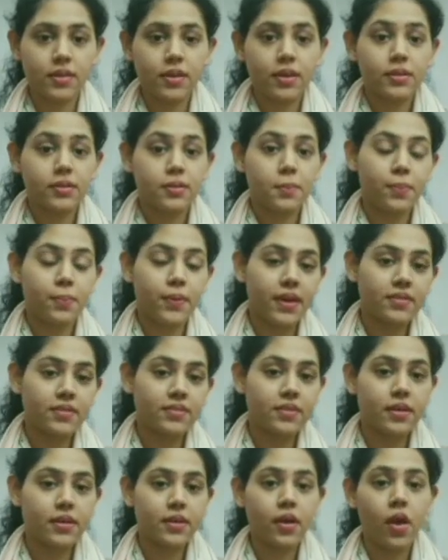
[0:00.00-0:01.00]
is the
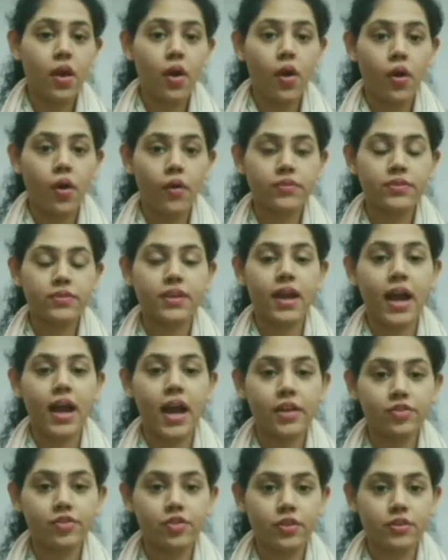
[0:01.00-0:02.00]
placing of
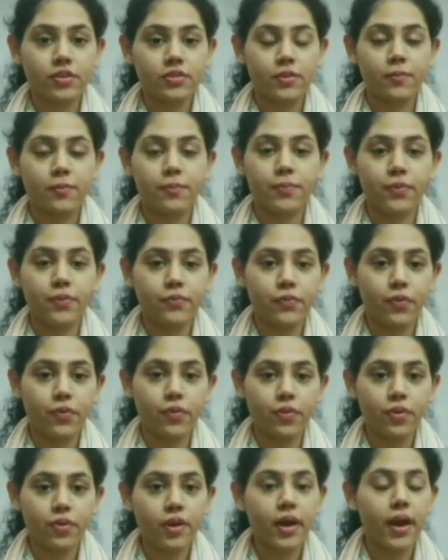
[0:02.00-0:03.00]
the adjective
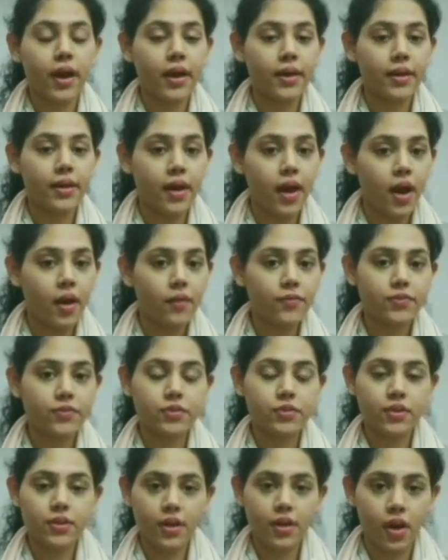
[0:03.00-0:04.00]
before and
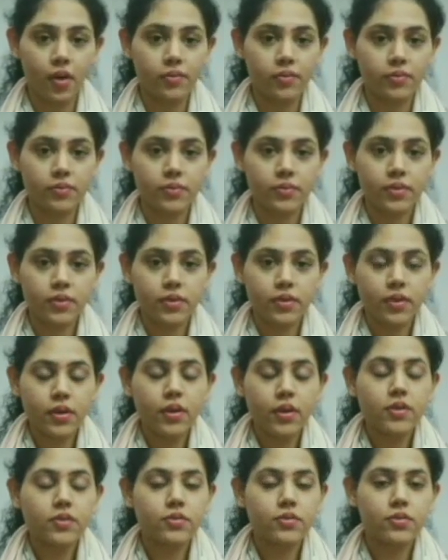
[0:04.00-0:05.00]
after the noun.
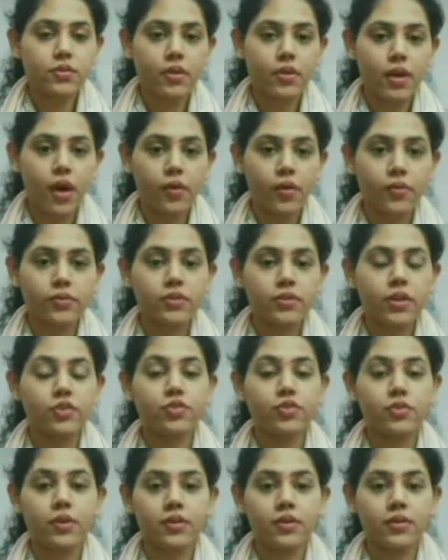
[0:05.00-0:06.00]
So now
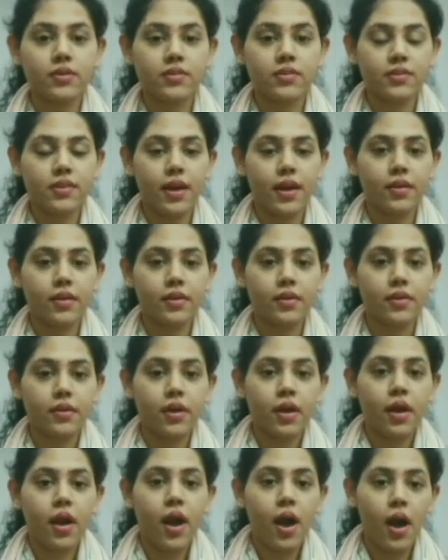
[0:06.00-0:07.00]
that you
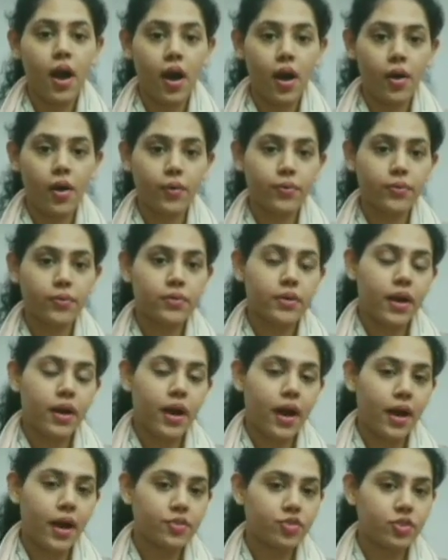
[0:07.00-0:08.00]
understand how
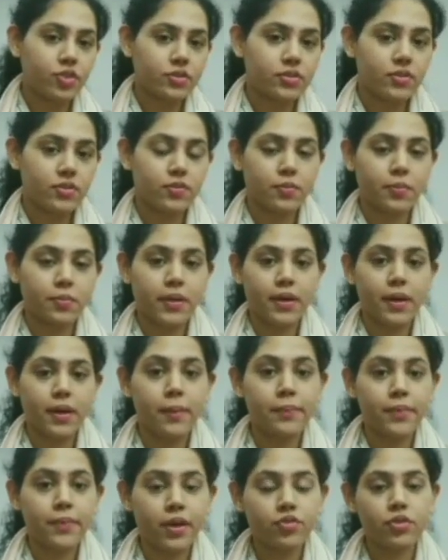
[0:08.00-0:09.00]
adjectives
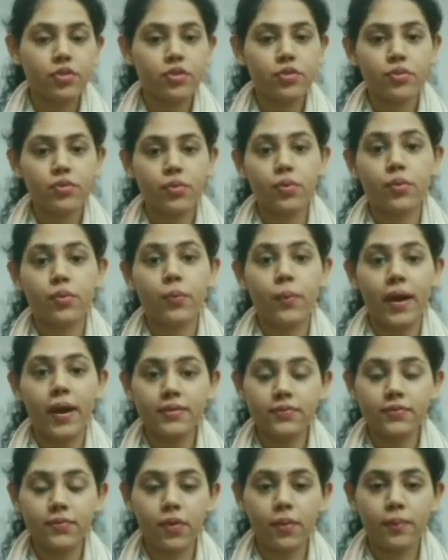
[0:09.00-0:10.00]
play a major role
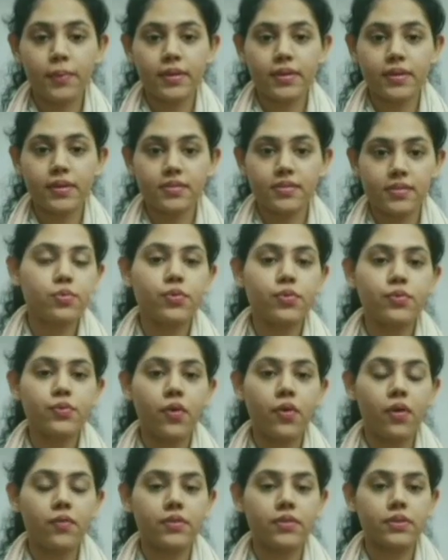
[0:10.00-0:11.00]
while forming, let's
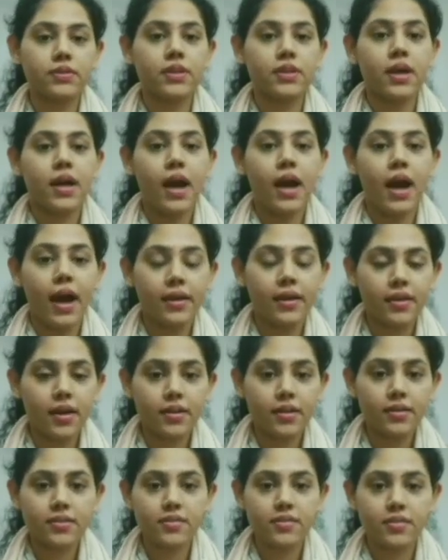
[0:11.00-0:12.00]
move forward
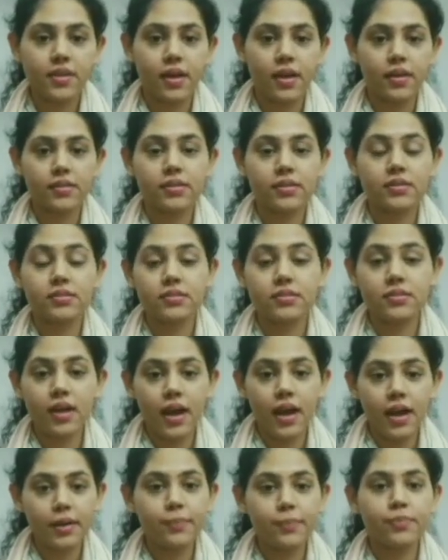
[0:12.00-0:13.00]
and understand
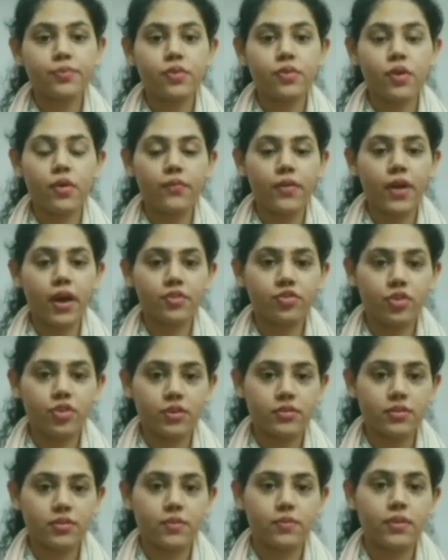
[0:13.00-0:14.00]
the types of
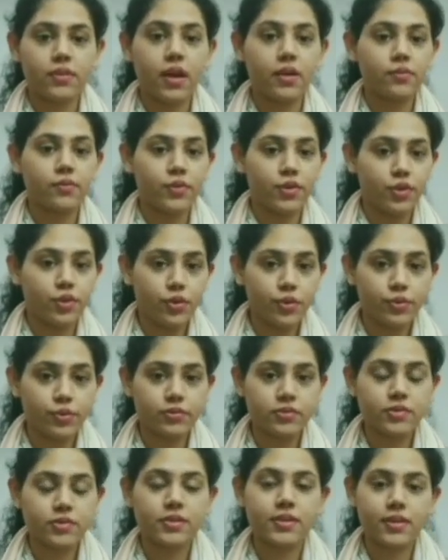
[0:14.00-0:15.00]
adjective that we
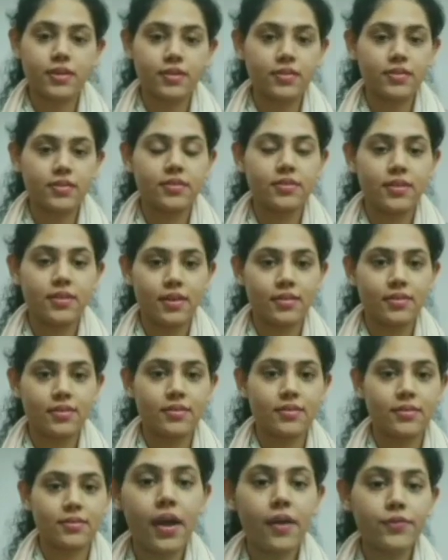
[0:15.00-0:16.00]
use in a
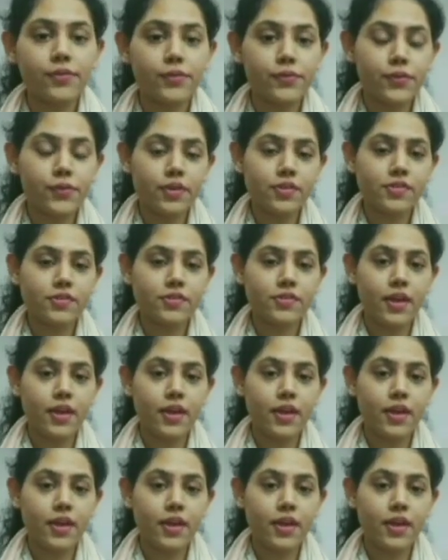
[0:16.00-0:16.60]
sentence. We have the